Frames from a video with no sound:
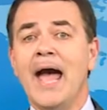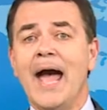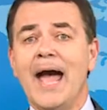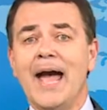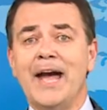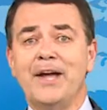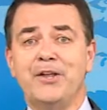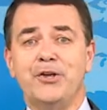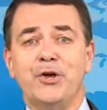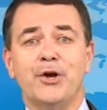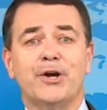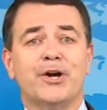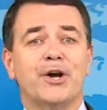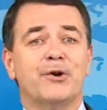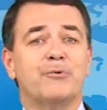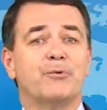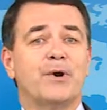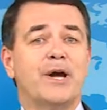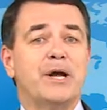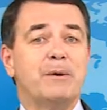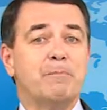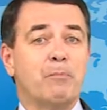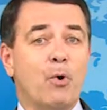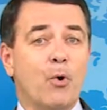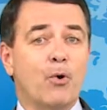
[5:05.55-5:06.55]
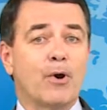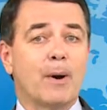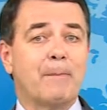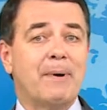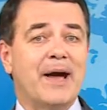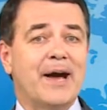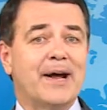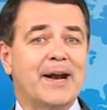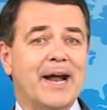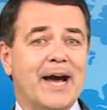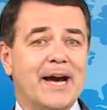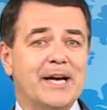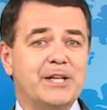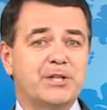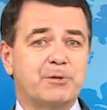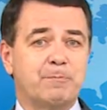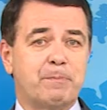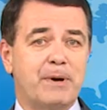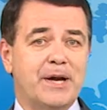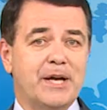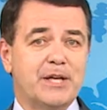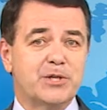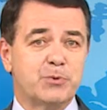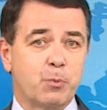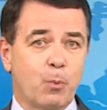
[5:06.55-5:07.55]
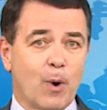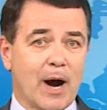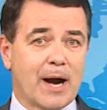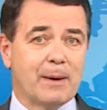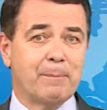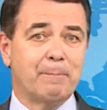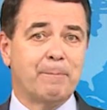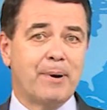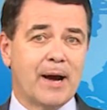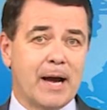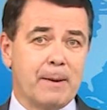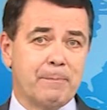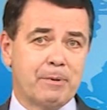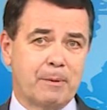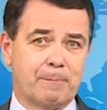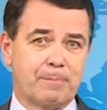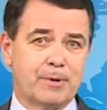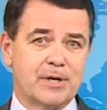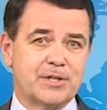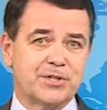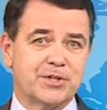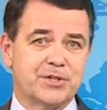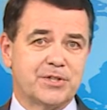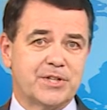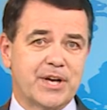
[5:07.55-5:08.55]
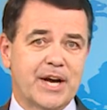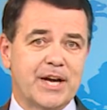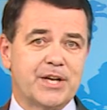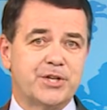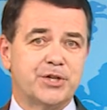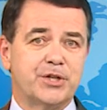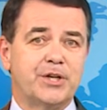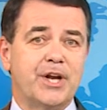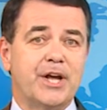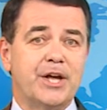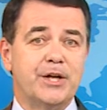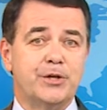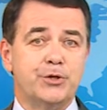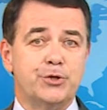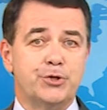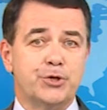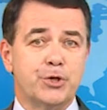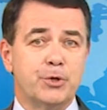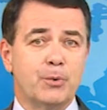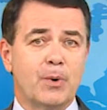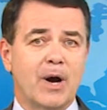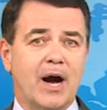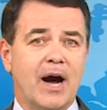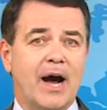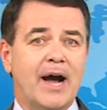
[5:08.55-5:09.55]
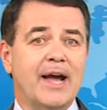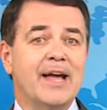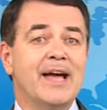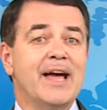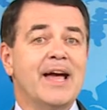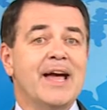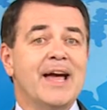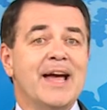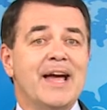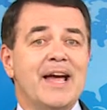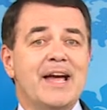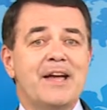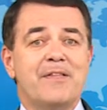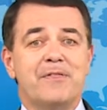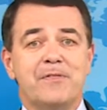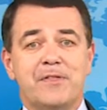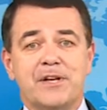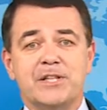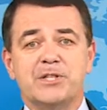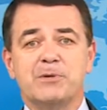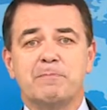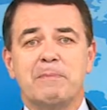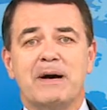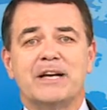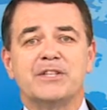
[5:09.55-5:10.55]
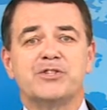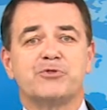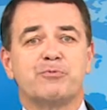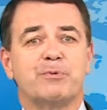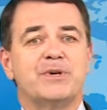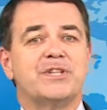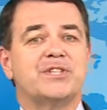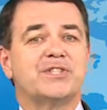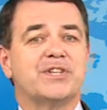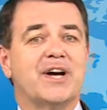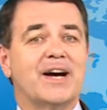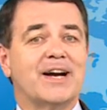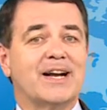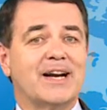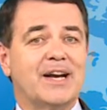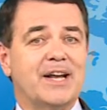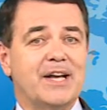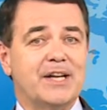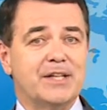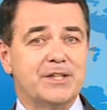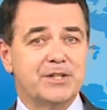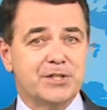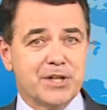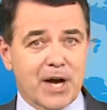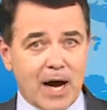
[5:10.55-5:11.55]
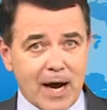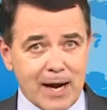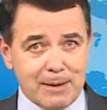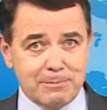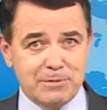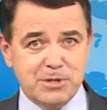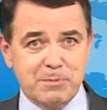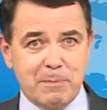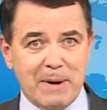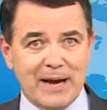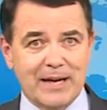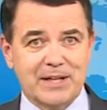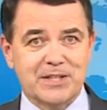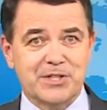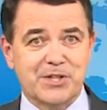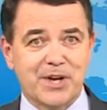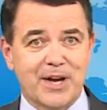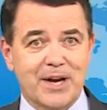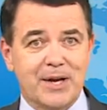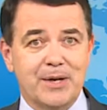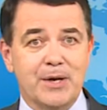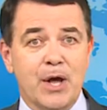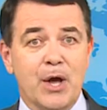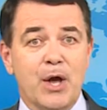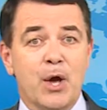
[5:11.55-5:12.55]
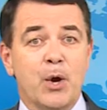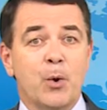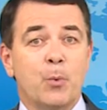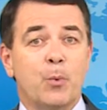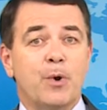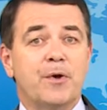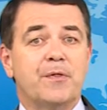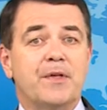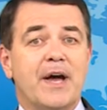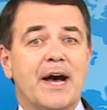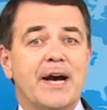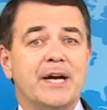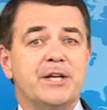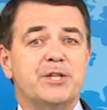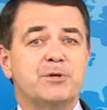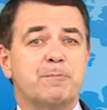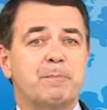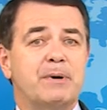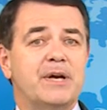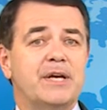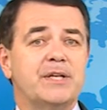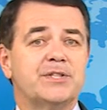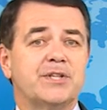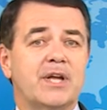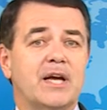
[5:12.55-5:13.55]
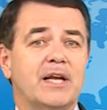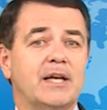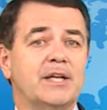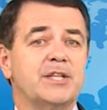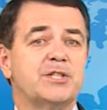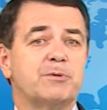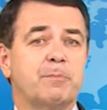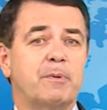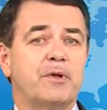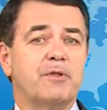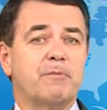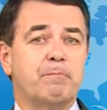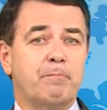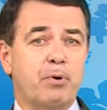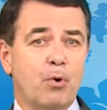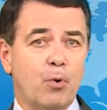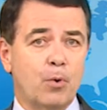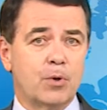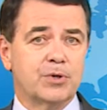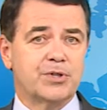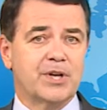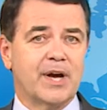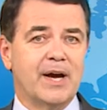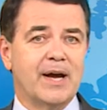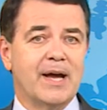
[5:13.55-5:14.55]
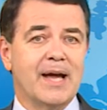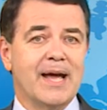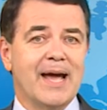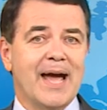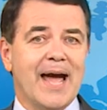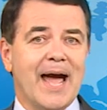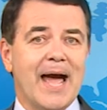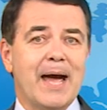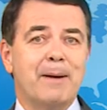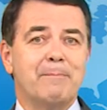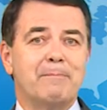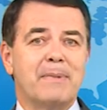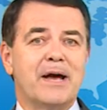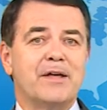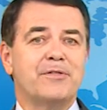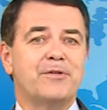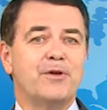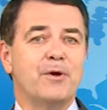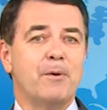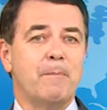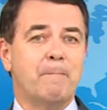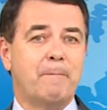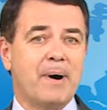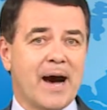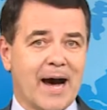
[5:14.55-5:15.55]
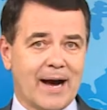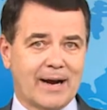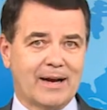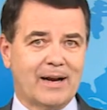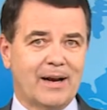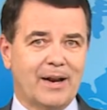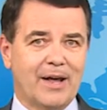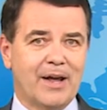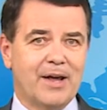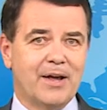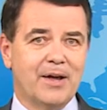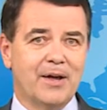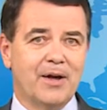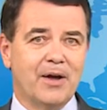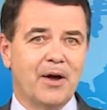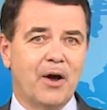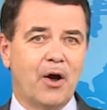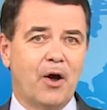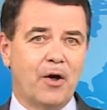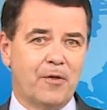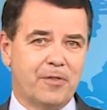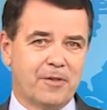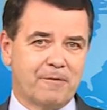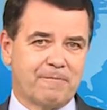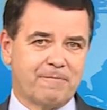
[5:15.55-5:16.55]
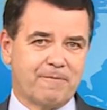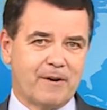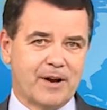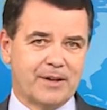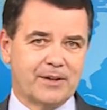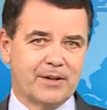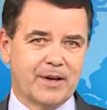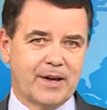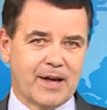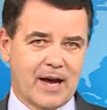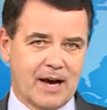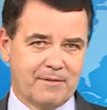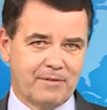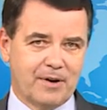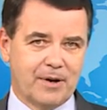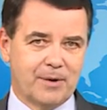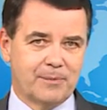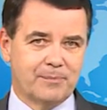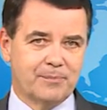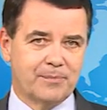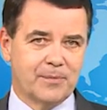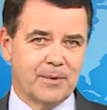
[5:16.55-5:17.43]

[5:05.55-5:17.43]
And you can read more about HP's white paper presentation in Zhuhai in this month's Recycling Times magazine, with HP's Elizabeth Porter and Matthew Barclay on the front cover.